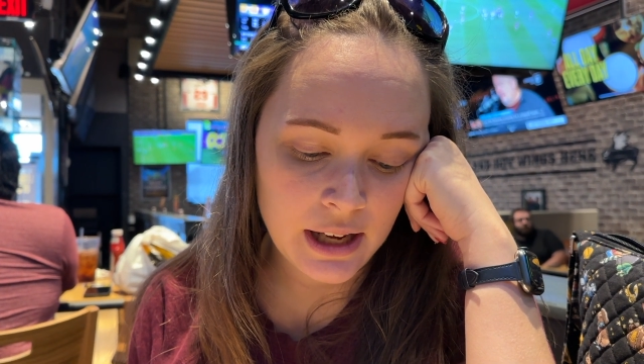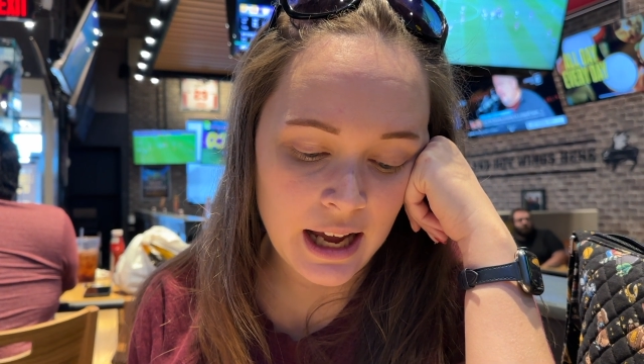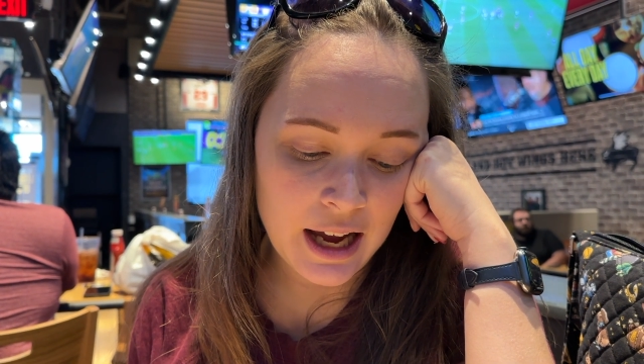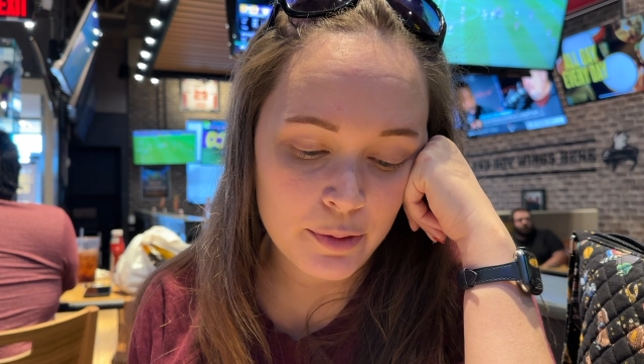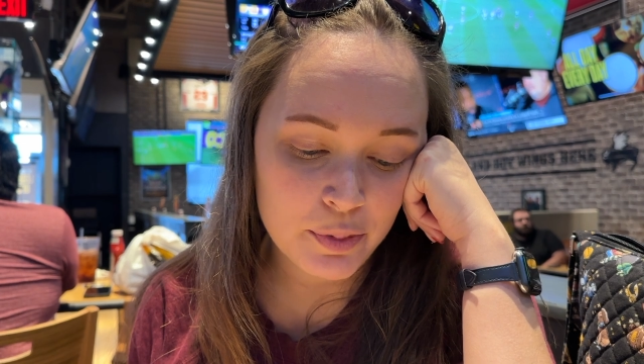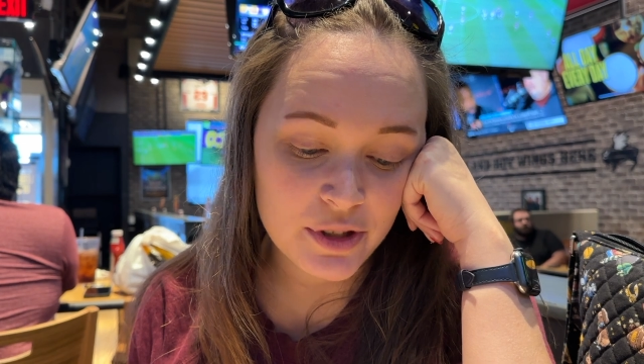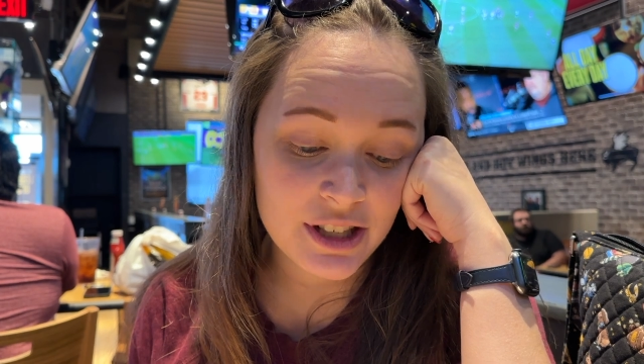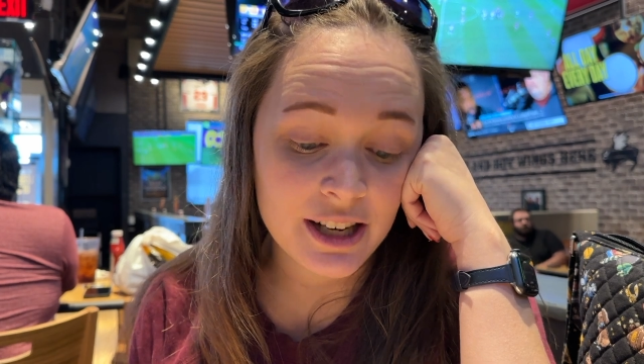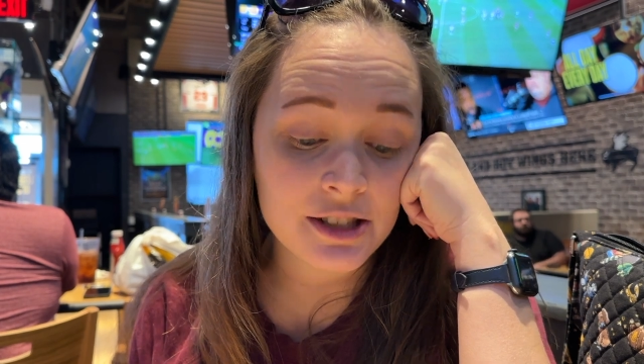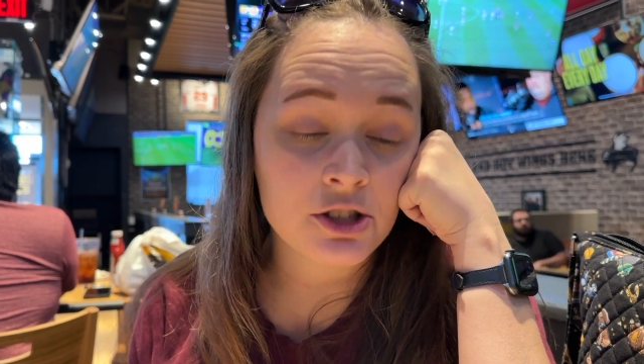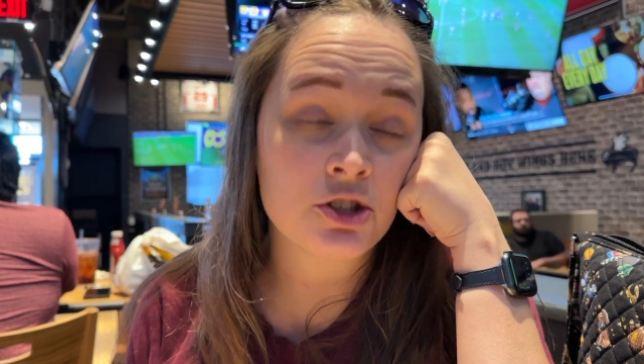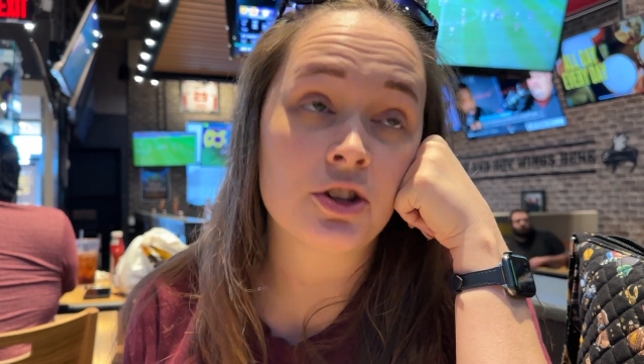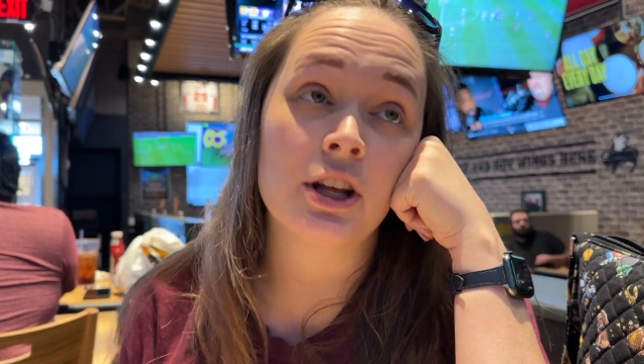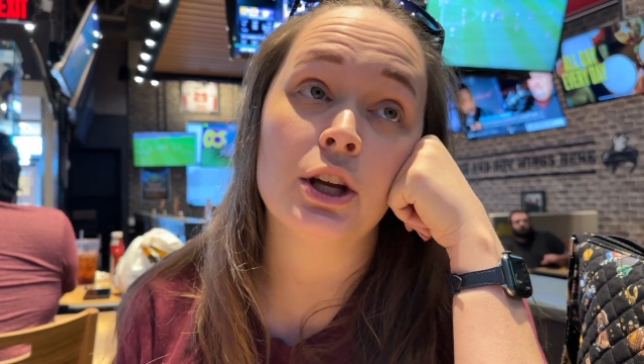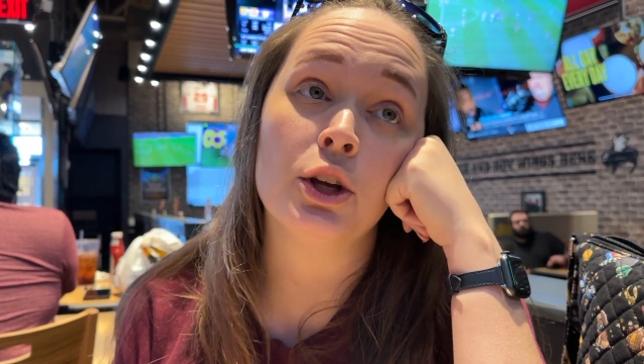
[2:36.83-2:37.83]

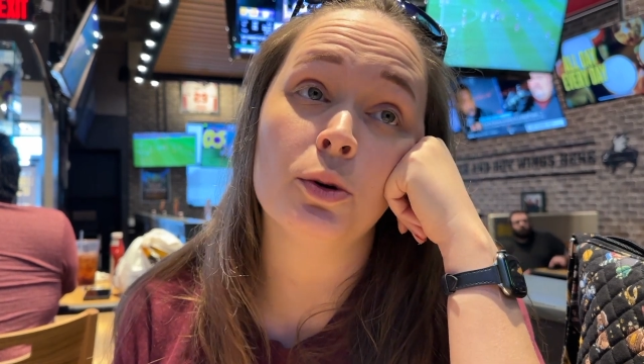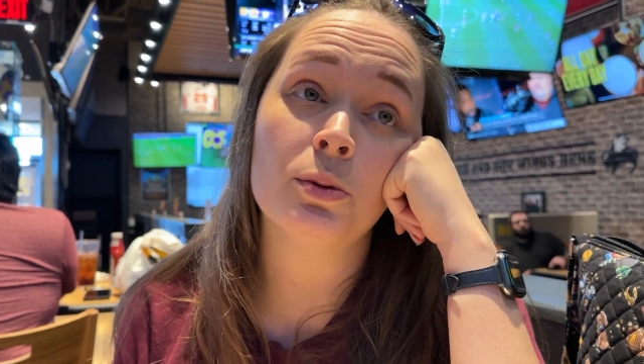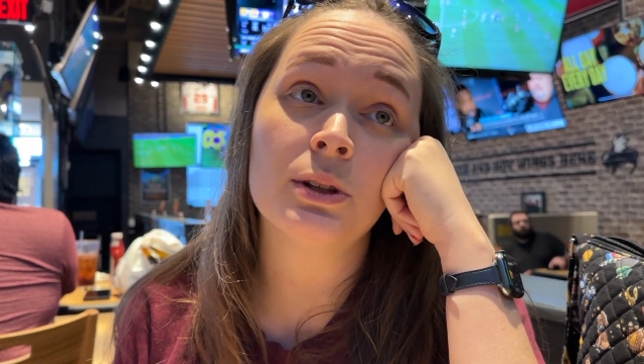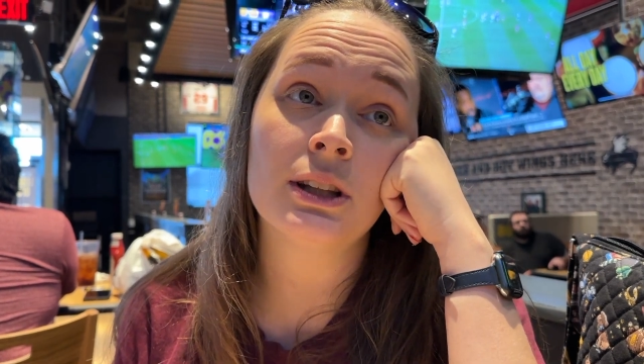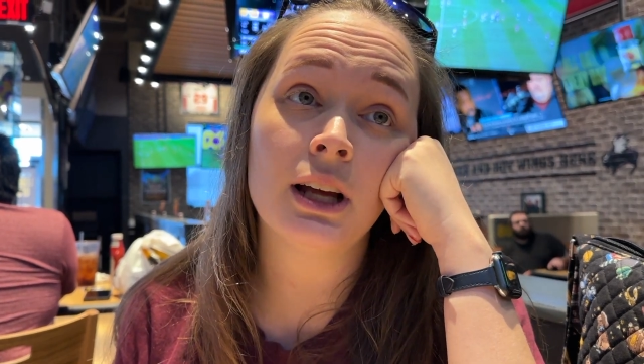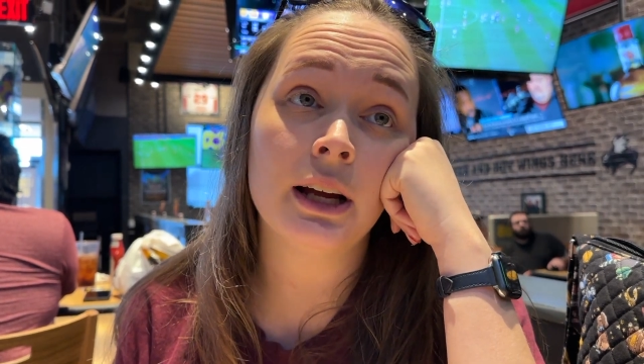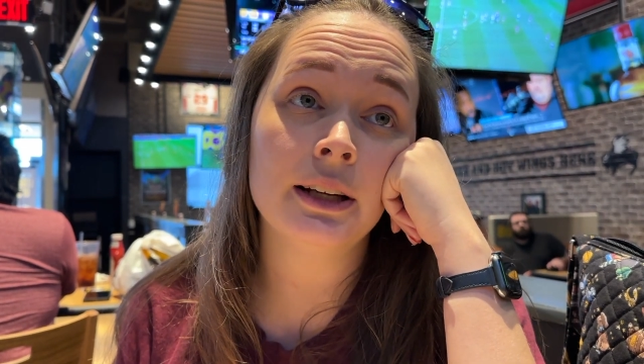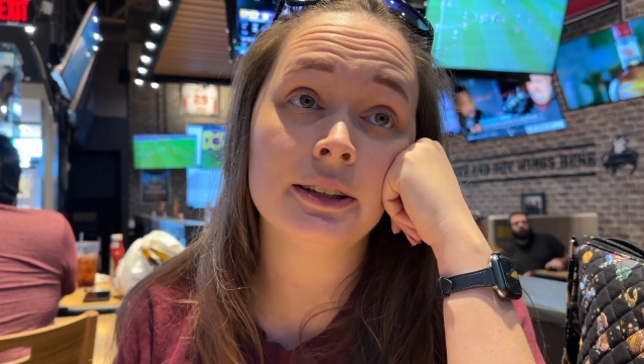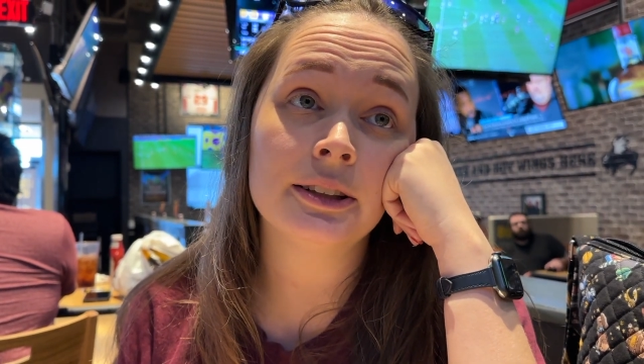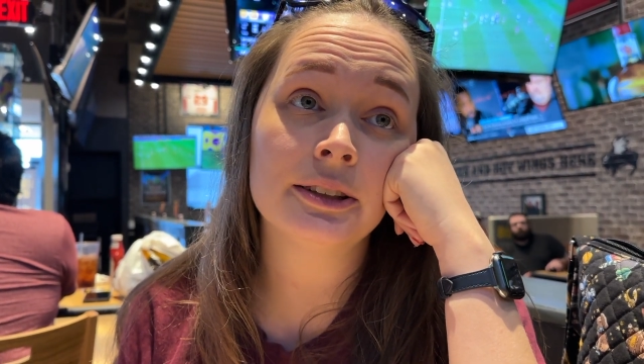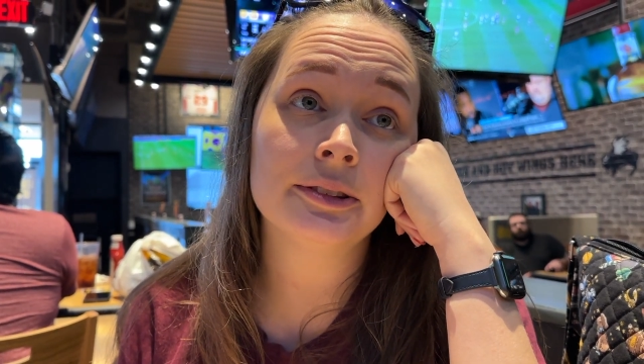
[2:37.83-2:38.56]
appetizer that you would like?